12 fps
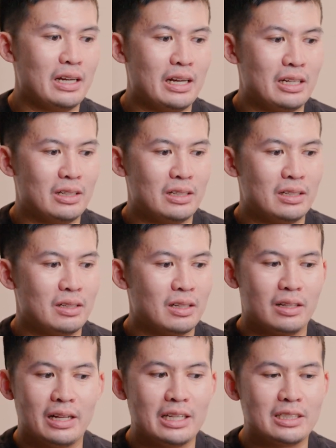and
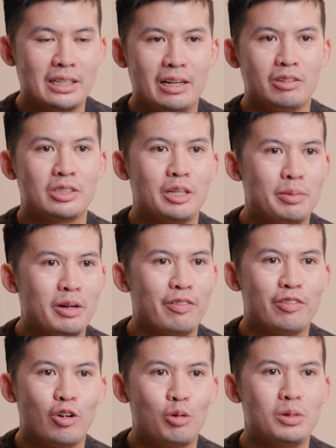the last thing I will say about
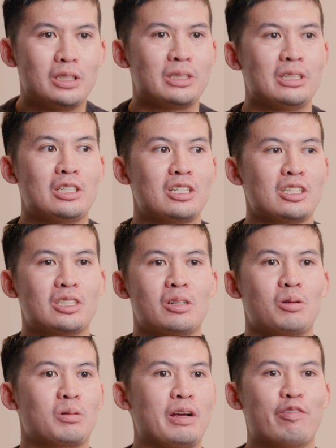form is it's just
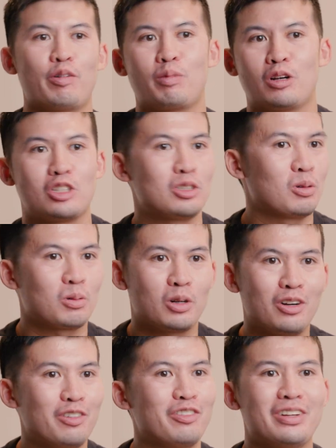so great for personal
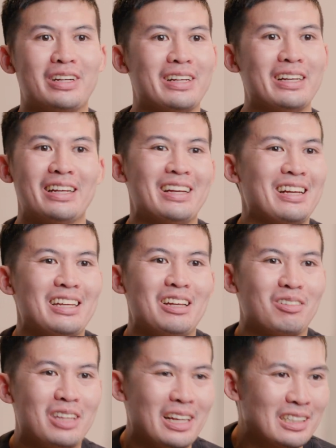growth and you
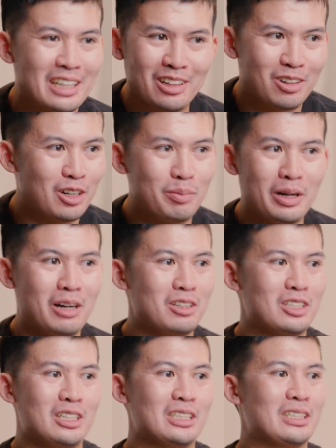know things I learned about
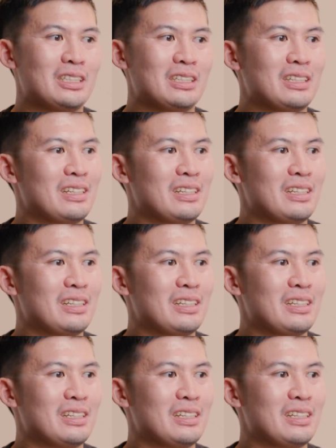it's just